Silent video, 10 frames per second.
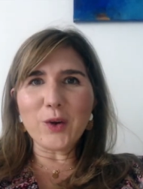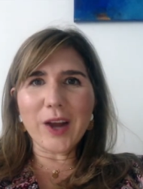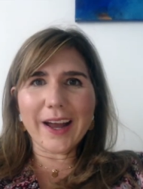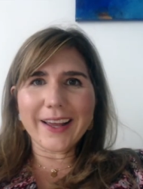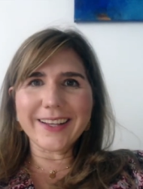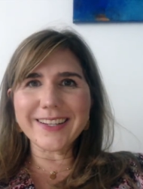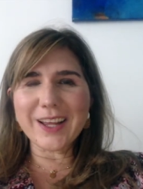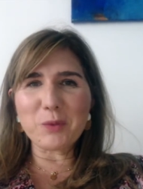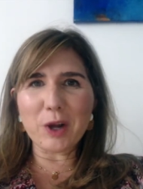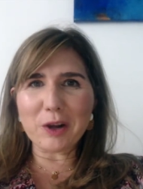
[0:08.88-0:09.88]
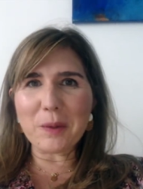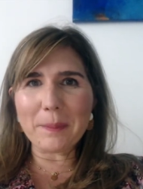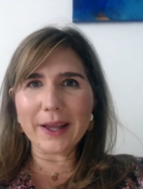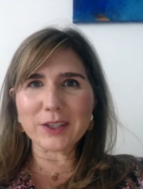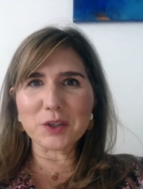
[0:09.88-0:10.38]
guys, and welcome
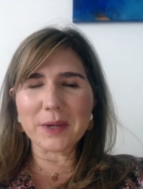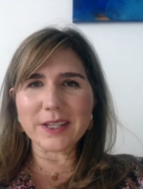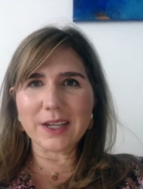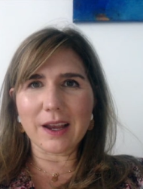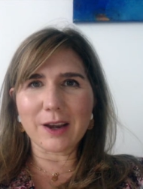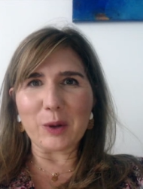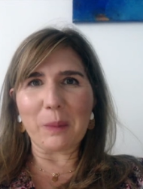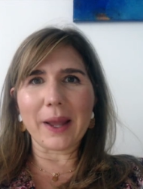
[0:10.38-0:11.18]
back to my channel.